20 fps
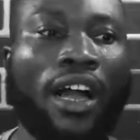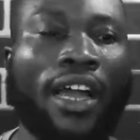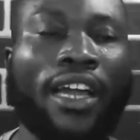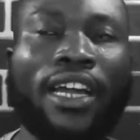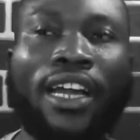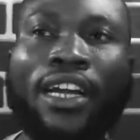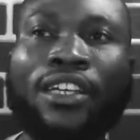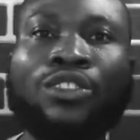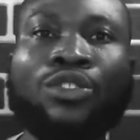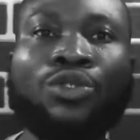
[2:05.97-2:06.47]

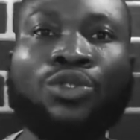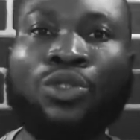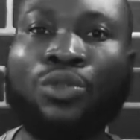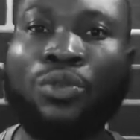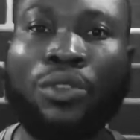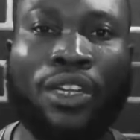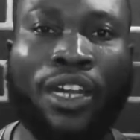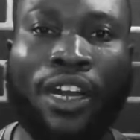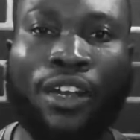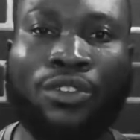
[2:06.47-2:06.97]
can't do
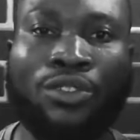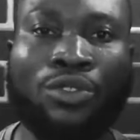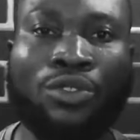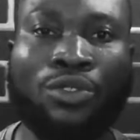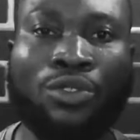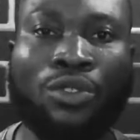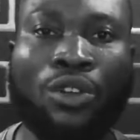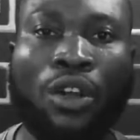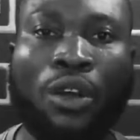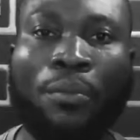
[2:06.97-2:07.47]
without
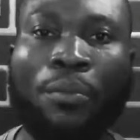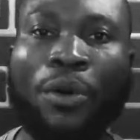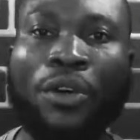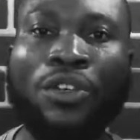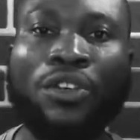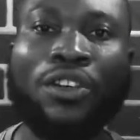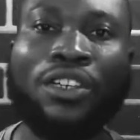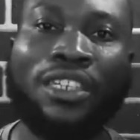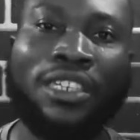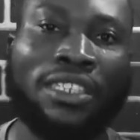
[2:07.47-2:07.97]
you, but you
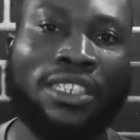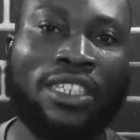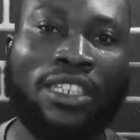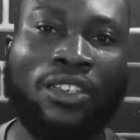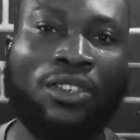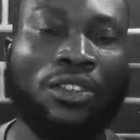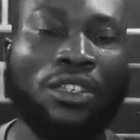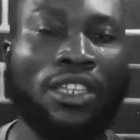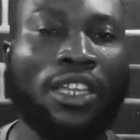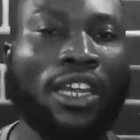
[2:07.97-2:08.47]
know this thing
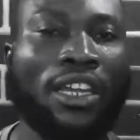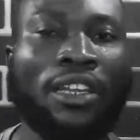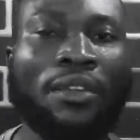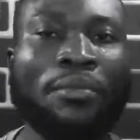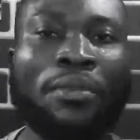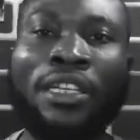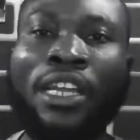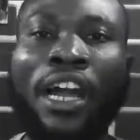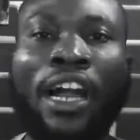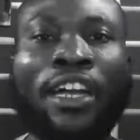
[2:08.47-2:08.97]
you're telling
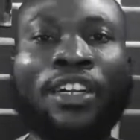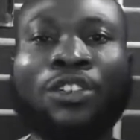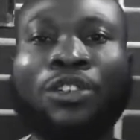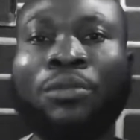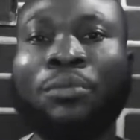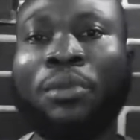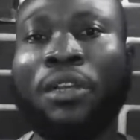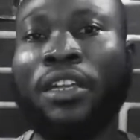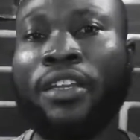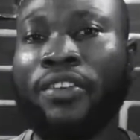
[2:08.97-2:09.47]
me now, I don't
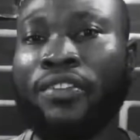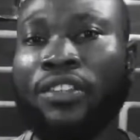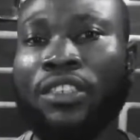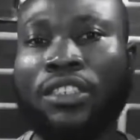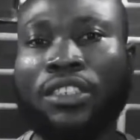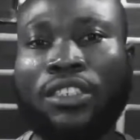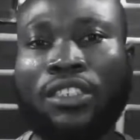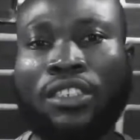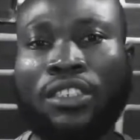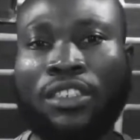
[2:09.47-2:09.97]
believe
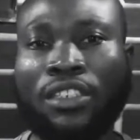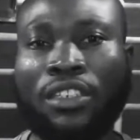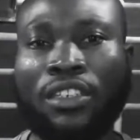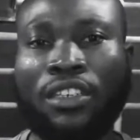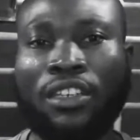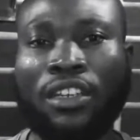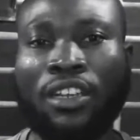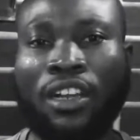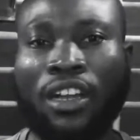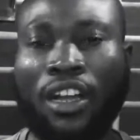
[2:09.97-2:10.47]
it.
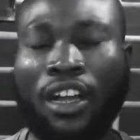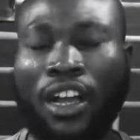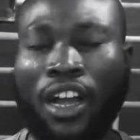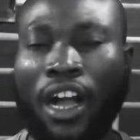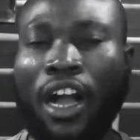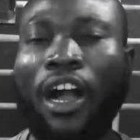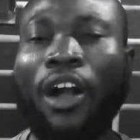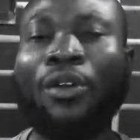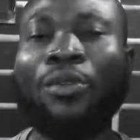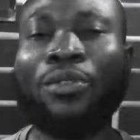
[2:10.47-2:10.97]

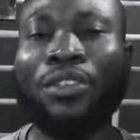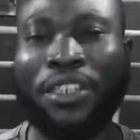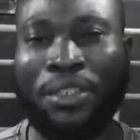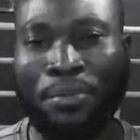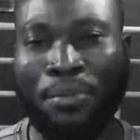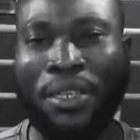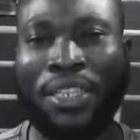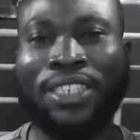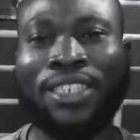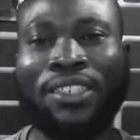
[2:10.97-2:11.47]
How would the
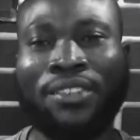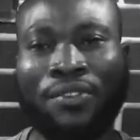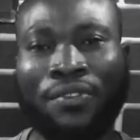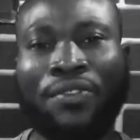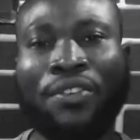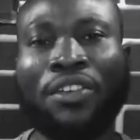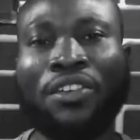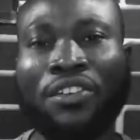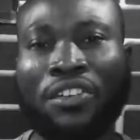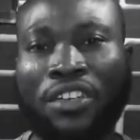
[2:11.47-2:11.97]
person
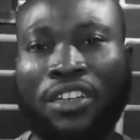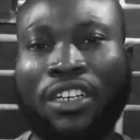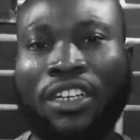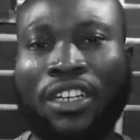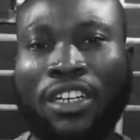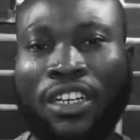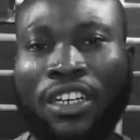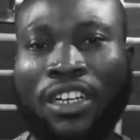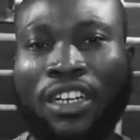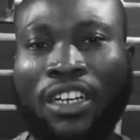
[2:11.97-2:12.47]
feel?
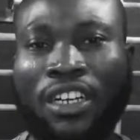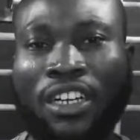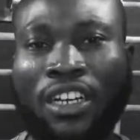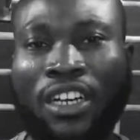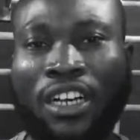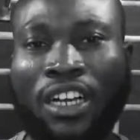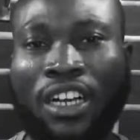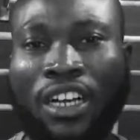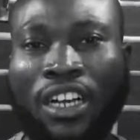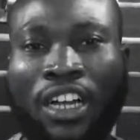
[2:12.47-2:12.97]

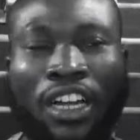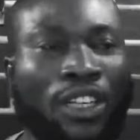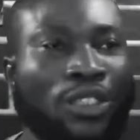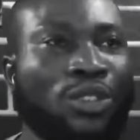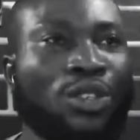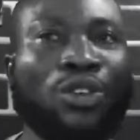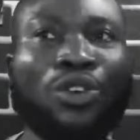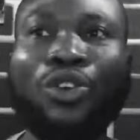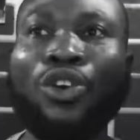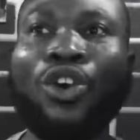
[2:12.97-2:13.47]

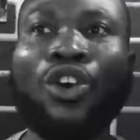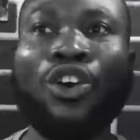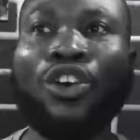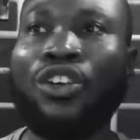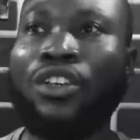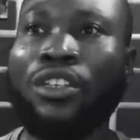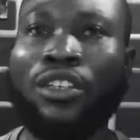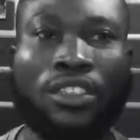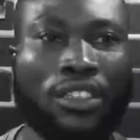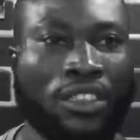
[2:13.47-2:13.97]
So
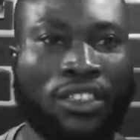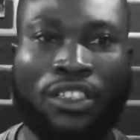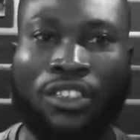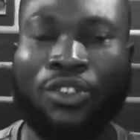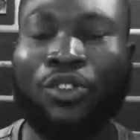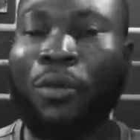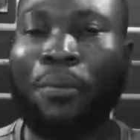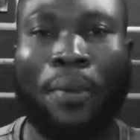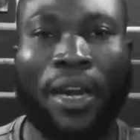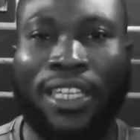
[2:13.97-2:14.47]

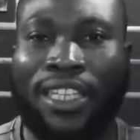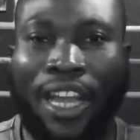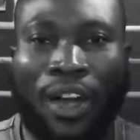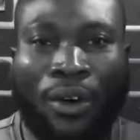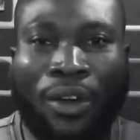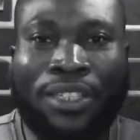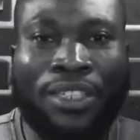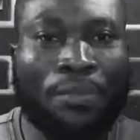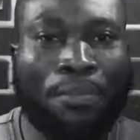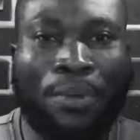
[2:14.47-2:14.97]
no matter
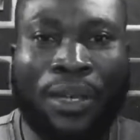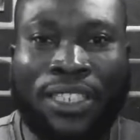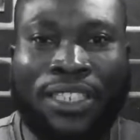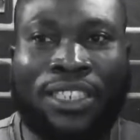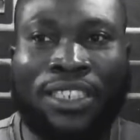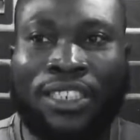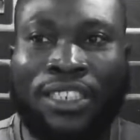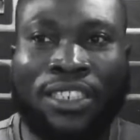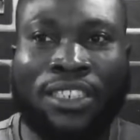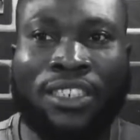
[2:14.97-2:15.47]
what the
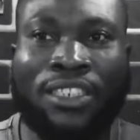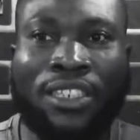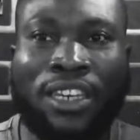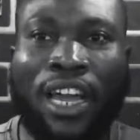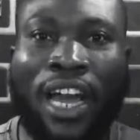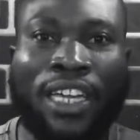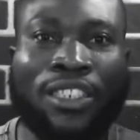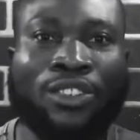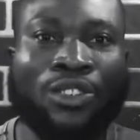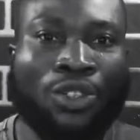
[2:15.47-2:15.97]
person
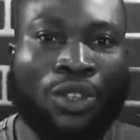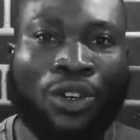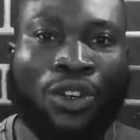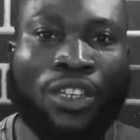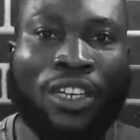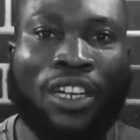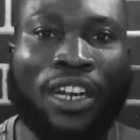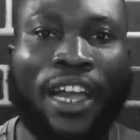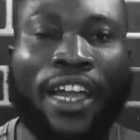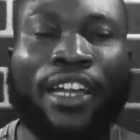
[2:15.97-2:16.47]
has
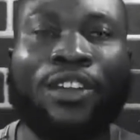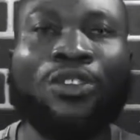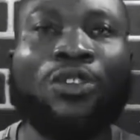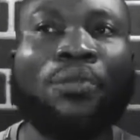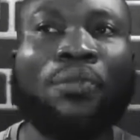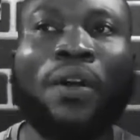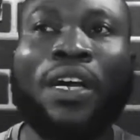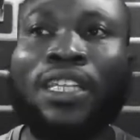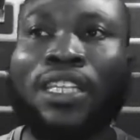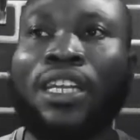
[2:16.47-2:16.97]
done, no
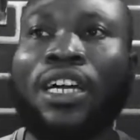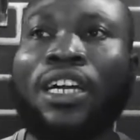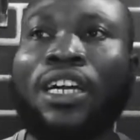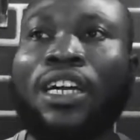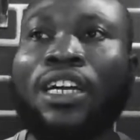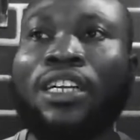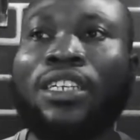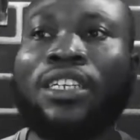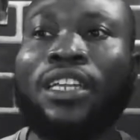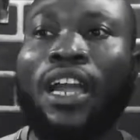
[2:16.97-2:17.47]
matter
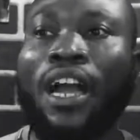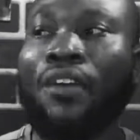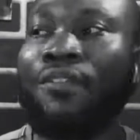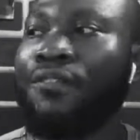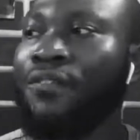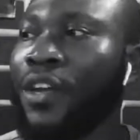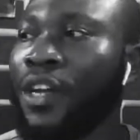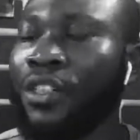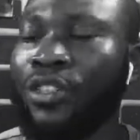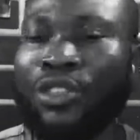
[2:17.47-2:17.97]
the
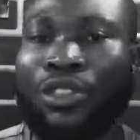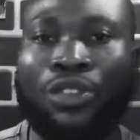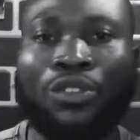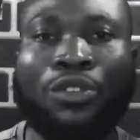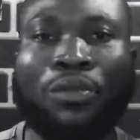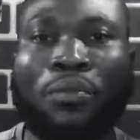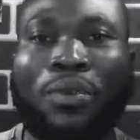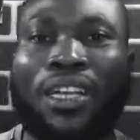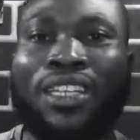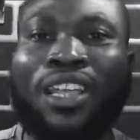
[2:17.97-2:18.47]
affection, no
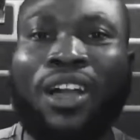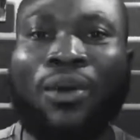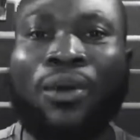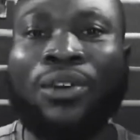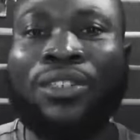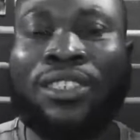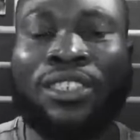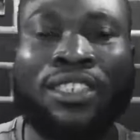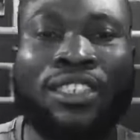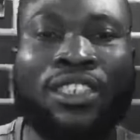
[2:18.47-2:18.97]
matter
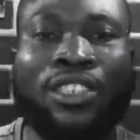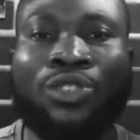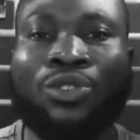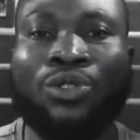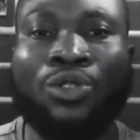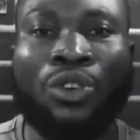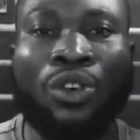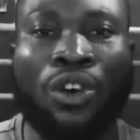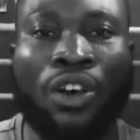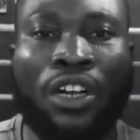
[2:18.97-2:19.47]
what it is you
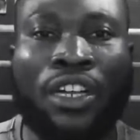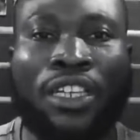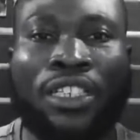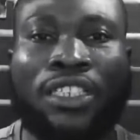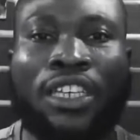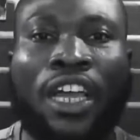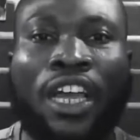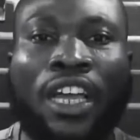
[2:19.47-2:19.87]
call it,